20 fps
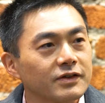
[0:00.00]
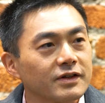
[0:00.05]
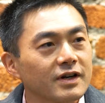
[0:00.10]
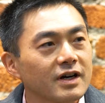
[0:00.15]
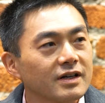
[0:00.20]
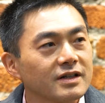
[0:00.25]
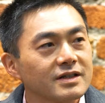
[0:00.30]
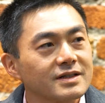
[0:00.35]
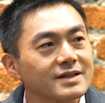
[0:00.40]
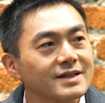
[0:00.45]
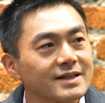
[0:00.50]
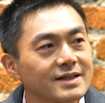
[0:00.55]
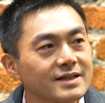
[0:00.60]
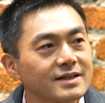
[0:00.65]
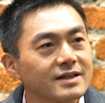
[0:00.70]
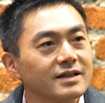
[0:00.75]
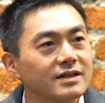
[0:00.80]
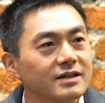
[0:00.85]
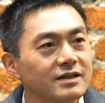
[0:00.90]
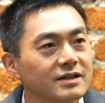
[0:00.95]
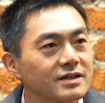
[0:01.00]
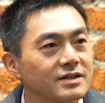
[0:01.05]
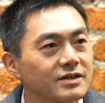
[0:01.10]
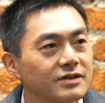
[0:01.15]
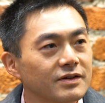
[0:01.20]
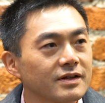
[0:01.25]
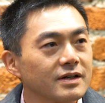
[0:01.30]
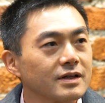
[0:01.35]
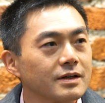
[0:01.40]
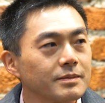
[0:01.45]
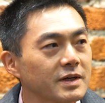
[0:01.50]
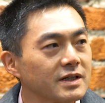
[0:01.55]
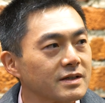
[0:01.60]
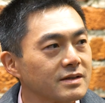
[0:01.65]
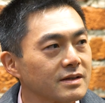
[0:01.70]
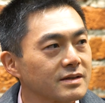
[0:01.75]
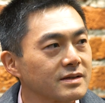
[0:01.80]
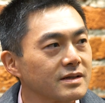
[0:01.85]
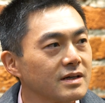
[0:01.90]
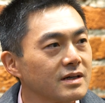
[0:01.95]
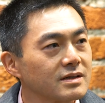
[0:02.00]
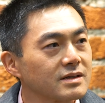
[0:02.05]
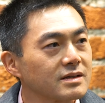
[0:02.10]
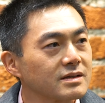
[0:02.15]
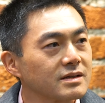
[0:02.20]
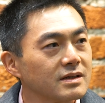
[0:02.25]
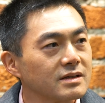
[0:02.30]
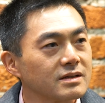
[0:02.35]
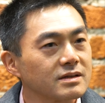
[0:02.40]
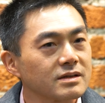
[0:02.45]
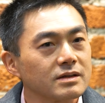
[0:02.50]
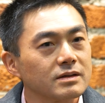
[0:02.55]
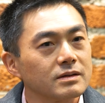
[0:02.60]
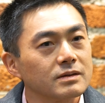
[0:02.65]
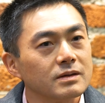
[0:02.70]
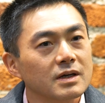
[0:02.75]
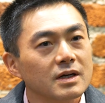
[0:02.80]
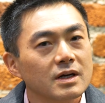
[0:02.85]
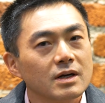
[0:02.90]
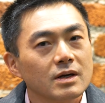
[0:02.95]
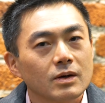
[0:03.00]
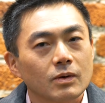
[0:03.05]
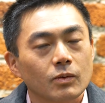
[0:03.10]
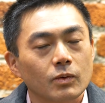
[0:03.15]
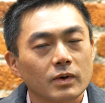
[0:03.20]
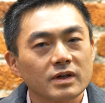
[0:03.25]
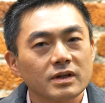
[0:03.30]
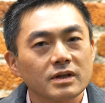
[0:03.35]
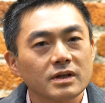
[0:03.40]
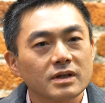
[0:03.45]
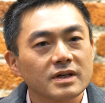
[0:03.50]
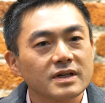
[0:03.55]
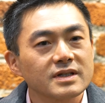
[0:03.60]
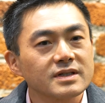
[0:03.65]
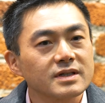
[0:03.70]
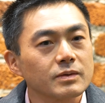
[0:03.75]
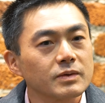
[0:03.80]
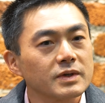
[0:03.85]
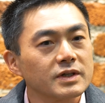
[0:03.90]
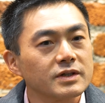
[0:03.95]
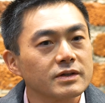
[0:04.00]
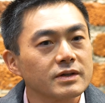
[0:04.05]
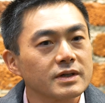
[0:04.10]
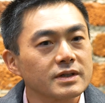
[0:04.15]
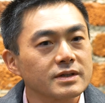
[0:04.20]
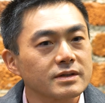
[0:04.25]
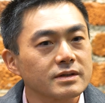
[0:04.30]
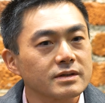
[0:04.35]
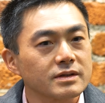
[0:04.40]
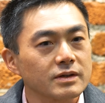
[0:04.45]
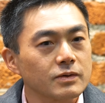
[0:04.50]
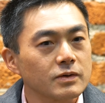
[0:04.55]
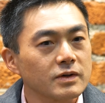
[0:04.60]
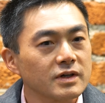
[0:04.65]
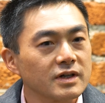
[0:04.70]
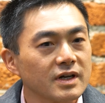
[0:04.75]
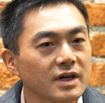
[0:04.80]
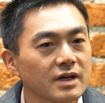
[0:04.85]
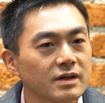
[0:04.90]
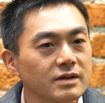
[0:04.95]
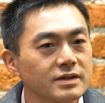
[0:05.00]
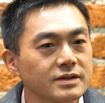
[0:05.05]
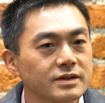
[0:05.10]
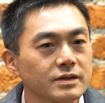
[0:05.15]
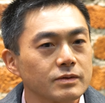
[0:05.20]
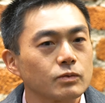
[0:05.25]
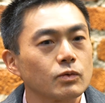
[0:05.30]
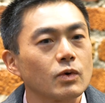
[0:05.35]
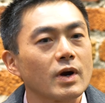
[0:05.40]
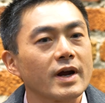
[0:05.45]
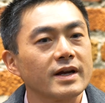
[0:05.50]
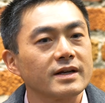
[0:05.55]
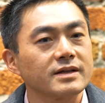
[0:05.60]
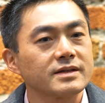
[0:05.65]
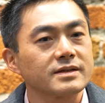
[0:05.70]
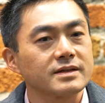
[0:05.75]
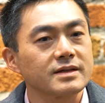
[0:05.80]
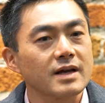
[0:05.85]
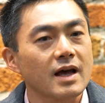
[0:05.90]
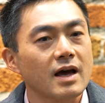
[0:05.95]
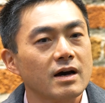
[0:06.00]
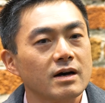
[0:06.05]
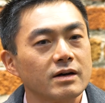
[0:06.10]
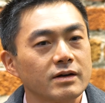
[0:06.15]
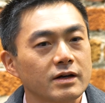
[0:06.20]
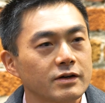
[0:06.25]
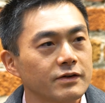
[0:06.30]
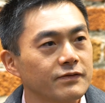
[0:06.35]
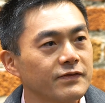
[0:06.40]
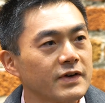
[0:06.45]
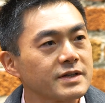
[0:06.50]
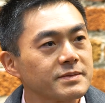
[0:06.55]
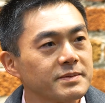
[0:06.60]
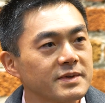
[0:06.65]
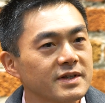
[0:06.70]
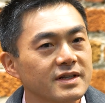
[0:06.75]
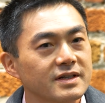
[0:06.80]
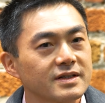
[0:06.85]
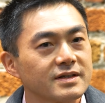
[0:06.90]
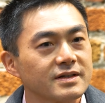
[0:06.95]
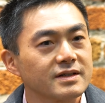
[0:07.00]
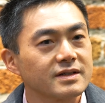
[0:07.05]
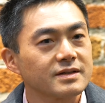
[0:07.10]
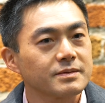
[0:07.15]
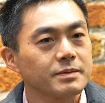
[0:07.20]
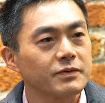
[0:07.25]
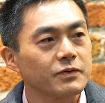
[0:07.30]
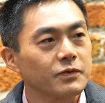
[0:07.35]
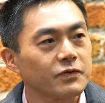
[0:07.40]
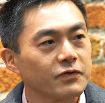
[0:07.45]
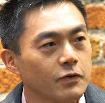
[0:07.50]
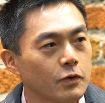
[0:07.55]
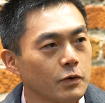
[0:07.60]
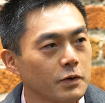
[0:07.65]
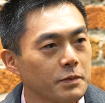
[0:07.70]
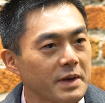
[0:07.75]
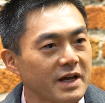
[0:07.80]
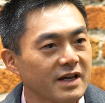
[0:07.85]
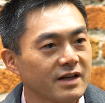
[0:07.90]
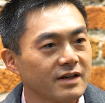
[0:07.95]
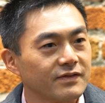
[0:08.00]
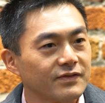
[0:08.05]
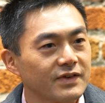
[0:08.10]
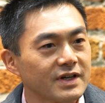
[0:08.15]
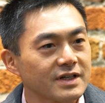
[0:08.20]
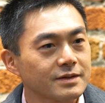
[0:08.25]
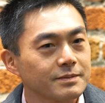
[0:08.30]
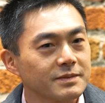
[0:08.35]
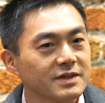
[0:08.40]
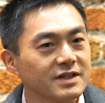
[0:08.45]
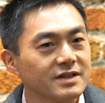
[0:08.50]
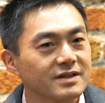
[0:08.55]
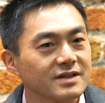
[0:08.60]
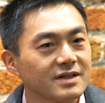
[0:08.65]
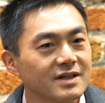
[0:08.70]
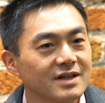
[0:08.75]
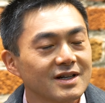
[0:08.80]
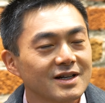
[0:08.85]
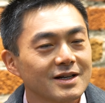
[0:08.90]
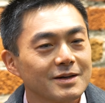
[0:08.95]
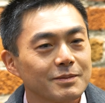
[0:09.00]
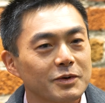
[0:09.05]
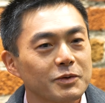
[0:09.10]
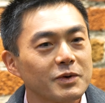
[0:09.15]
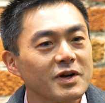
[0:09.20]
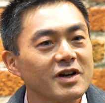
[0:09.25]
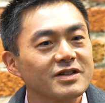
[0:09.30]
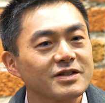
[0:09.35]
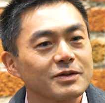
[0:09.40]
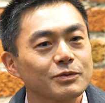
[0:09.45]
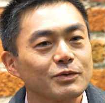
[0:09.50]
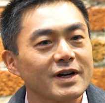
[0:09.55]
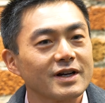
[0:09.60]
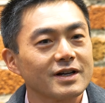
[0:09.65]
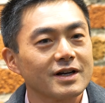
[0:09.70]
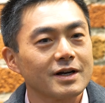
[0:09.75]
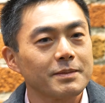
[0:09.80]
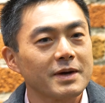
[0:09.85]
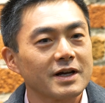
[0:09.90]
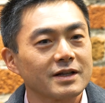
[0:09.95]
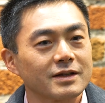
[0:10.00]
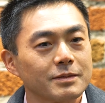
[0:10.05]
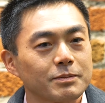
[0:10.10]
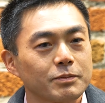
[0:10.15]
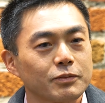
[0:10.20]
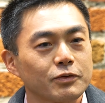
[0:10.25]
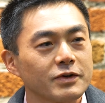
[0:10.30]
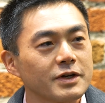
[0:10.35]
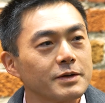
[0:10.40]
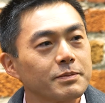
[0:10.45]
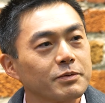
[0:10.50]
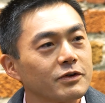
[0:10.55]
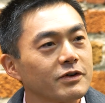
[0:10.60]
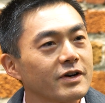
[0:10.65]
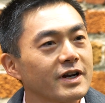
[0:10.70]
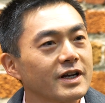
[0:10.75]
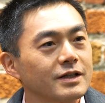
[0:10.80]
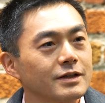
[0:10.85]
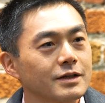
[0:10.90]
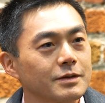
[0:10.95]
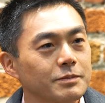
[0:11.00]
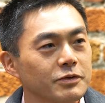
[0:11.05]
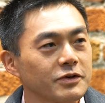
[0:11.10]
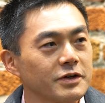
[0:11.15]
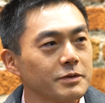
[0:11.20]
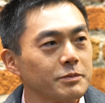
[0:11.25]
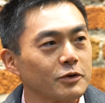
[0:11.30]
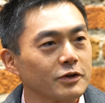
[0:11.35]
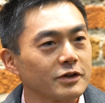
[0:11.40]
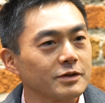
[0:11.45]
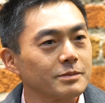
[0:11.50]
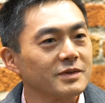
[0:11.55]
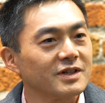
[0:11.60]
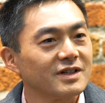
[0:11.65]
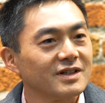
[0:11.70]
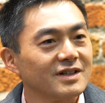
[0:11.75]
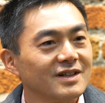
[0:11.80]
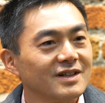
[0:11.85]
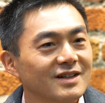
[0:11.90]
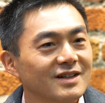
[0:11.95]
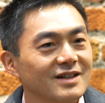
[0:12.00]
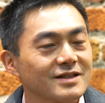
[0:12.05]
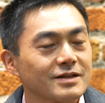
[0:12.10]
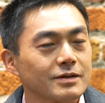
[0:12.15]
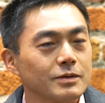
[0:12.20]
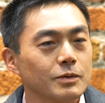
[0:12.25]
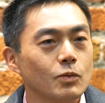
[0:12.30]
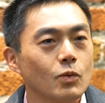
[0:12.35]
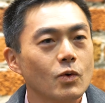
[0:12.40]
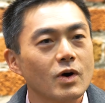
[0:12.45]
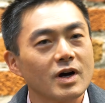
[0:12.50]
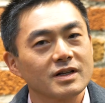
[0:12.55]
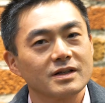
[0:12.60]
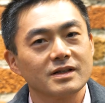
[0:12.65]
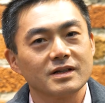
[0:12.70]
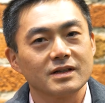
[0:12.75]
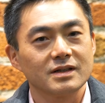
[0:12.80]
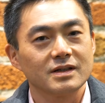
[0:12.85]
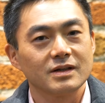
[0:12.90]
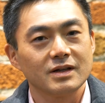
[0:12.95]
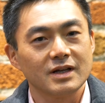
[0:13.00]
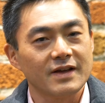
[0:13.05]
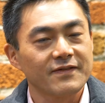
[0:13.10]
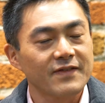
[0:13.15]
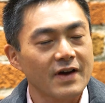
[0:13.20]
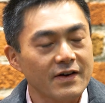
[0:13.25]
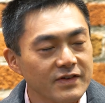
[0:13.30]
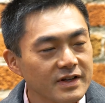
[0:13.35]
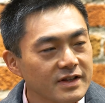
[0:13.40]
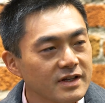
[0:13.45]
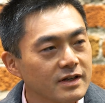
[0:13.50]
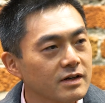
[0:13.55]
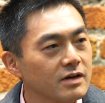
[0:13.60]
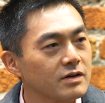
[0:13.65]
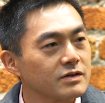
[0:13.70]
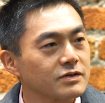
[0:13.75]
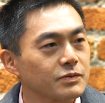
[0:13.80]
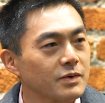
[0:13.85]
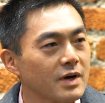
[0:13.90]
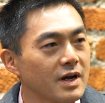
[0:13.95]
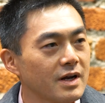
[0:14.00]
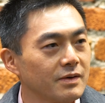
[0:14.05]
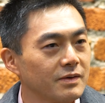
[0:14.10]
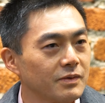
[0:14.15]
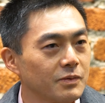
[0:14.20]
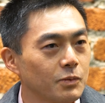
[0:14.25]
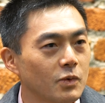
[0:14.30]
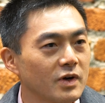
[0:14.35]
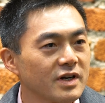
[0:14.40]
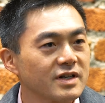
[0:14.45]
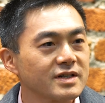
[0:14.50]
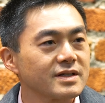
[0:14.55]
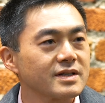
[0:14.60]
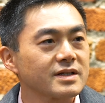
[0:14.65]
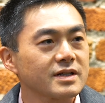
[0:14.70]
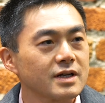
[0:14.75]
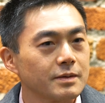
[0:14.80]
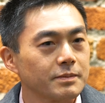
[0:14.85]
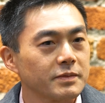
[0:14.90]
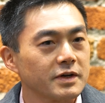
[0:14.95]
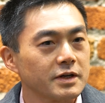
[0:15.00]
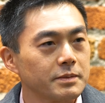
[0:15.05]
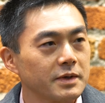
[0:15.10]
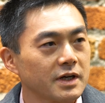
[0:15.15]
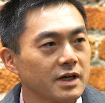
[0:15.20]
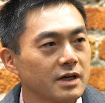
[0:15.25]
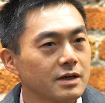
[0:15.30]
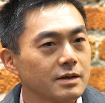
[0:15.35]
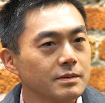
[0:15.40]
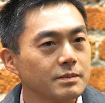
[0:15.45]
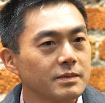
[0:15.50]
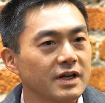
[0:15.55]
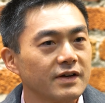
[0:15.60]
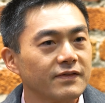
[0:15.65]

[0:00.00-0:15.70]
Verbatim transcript: You're not going to succeed unless you think about success. And so one of the things that we do at Sequoia now is to write out our investment thesis before we make an investment, but we also write about the pre-parade and the pre-mortem. So what, if everything goes right, what does this company become?